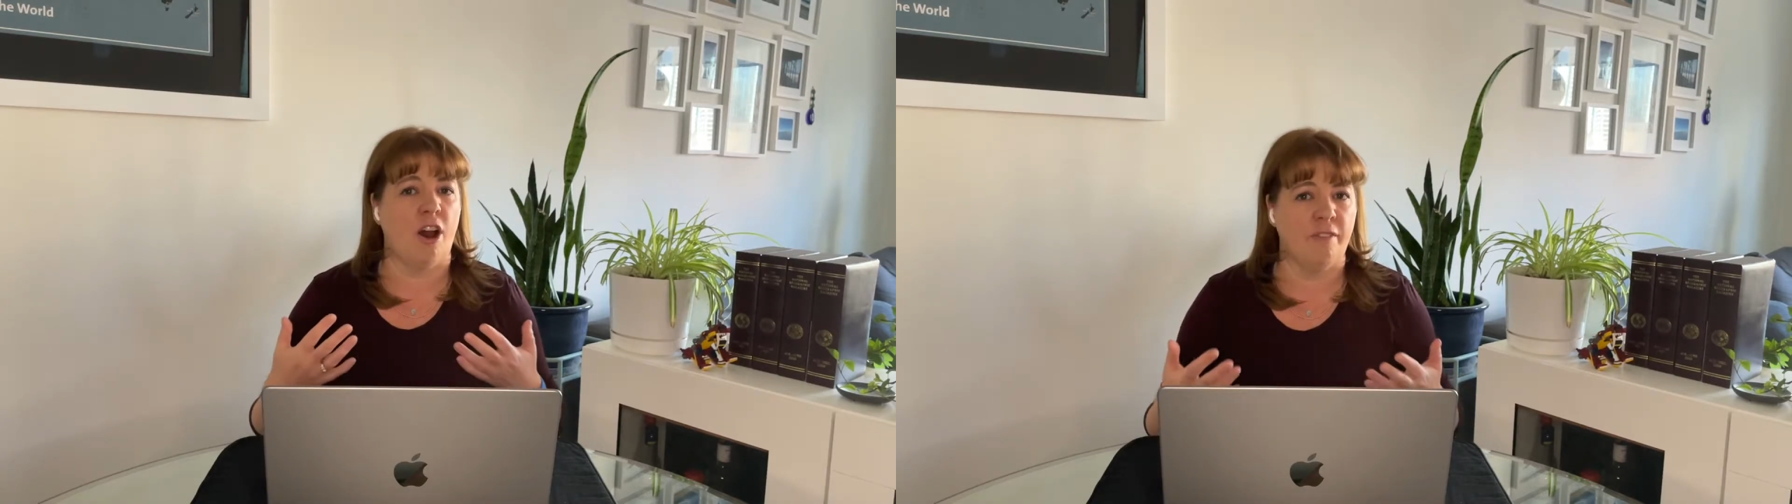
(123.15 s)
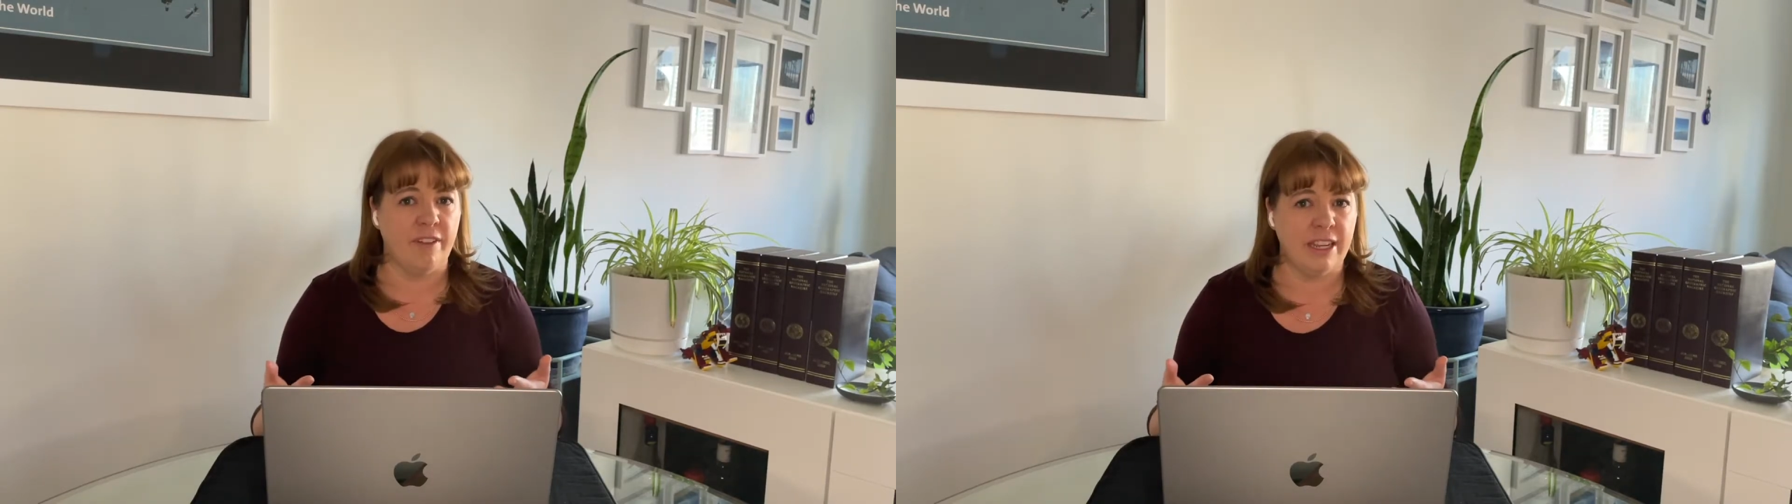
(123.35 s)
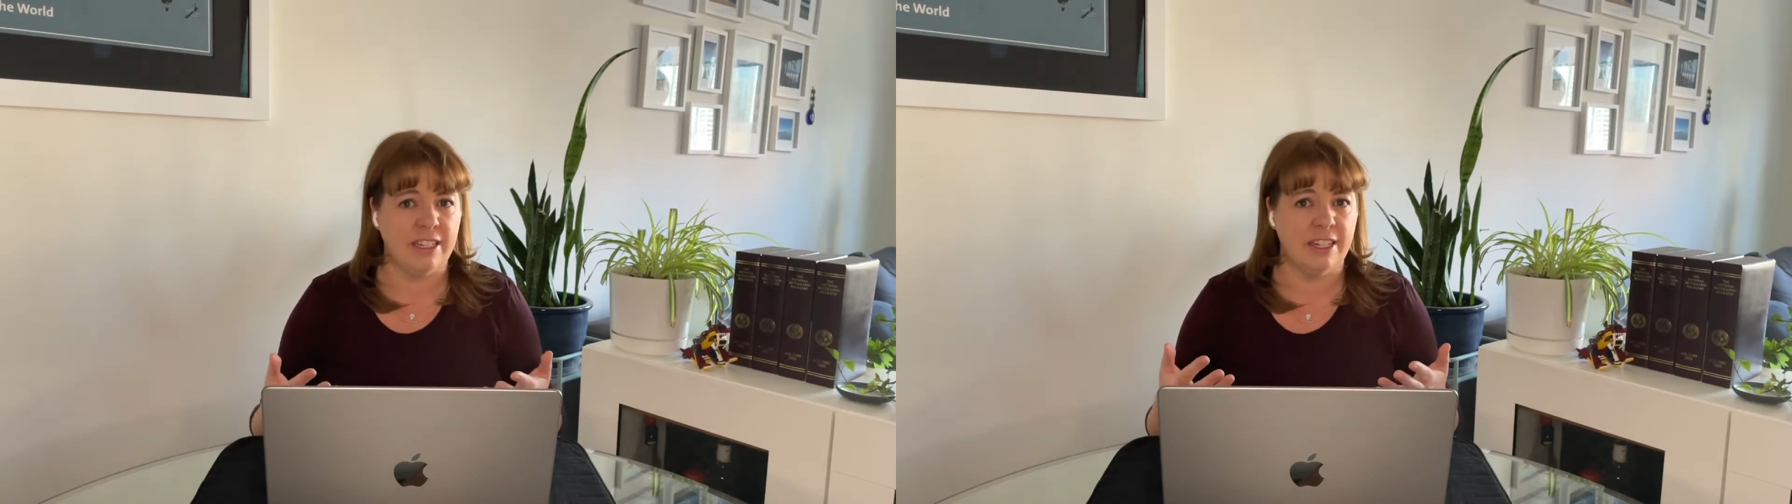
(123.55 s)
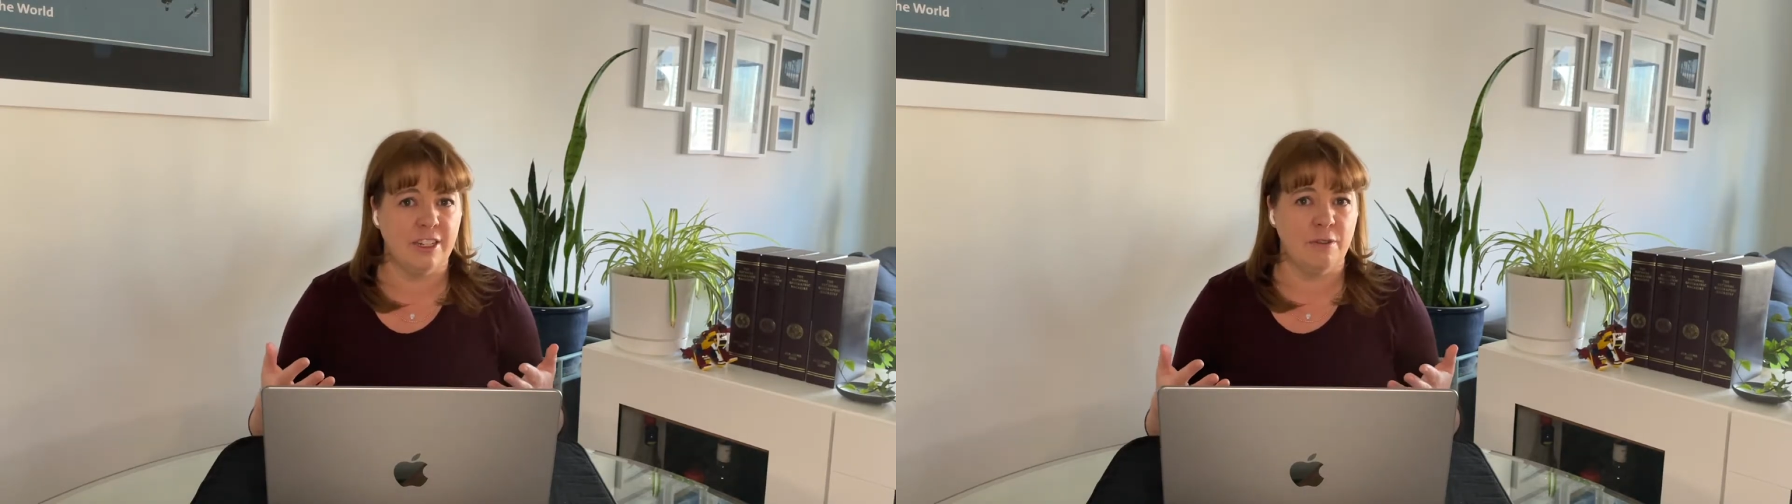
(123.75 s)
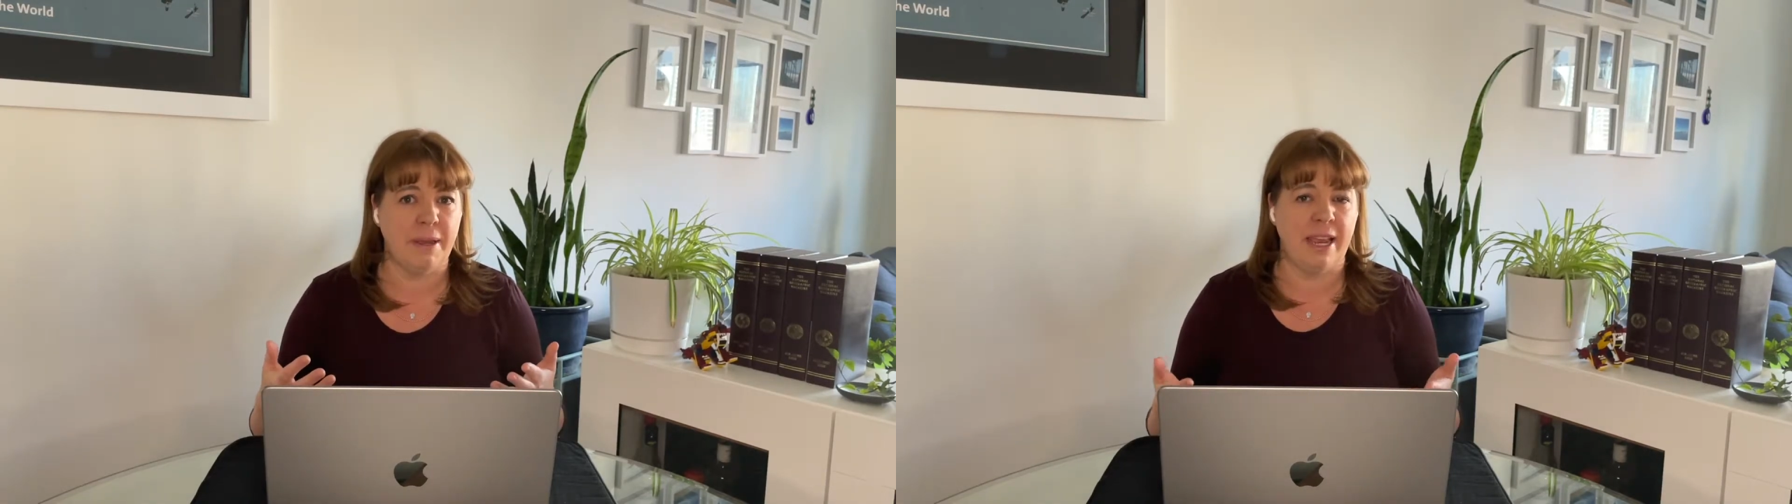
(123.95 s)
obvious
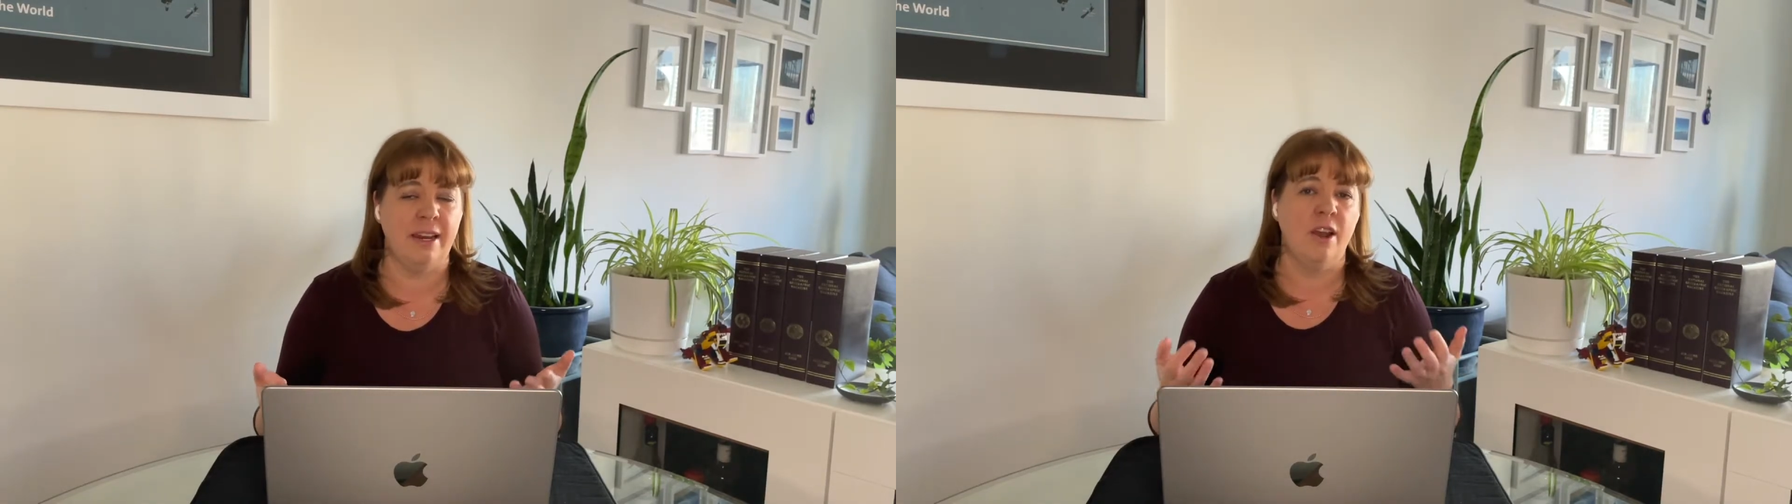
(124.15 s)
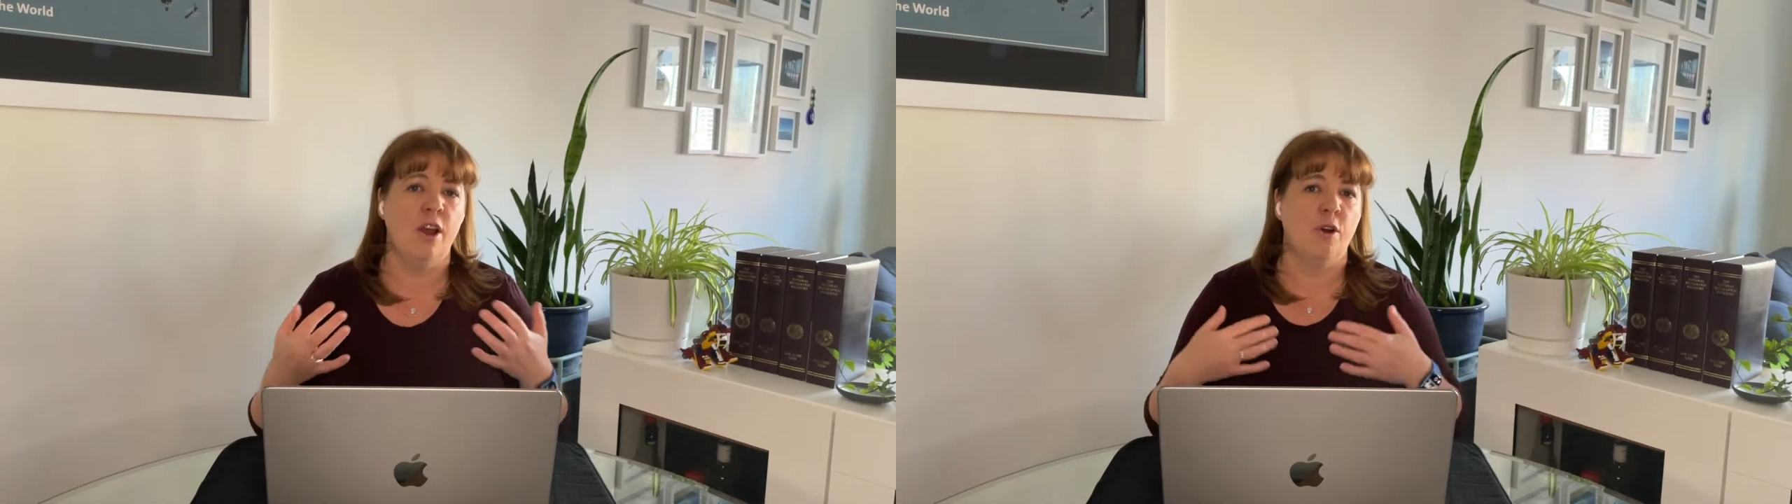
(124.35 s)
domain,